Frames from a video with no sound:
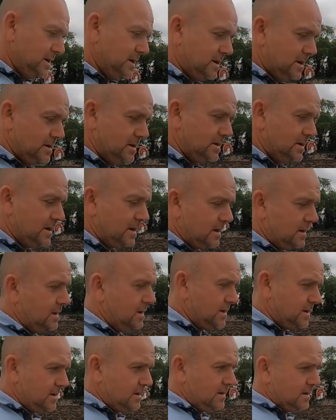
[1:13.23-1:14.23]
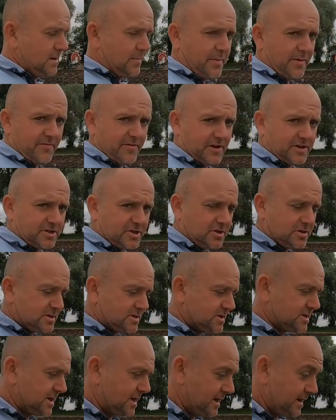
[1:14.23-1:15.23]
And the professionals
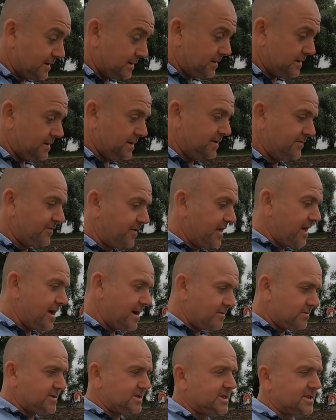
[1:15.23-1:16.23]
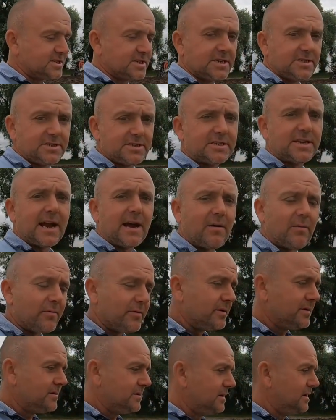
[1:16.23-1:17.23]
say that if they're 6 inch
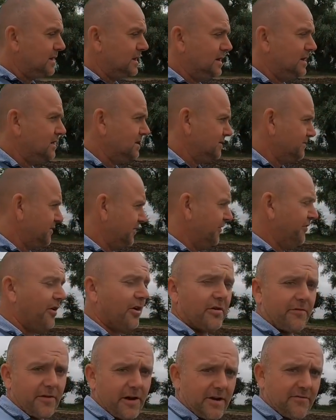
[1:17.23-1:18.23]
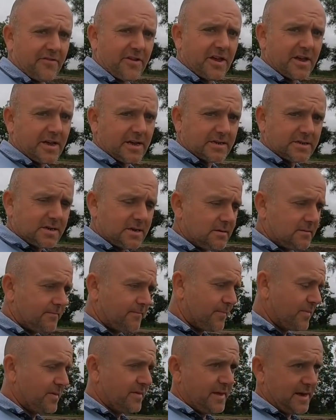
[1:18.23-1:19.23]
down for 4 or 5 years,
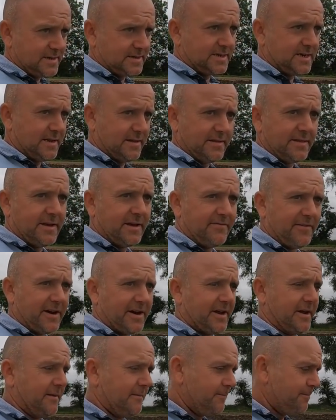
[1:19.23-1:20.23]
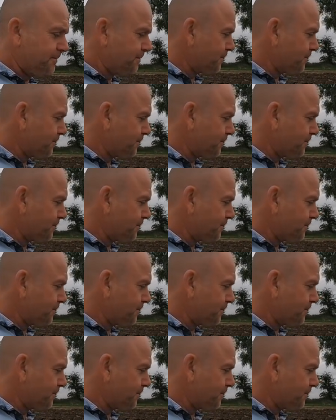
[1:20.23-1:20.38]
that's it, they've had it,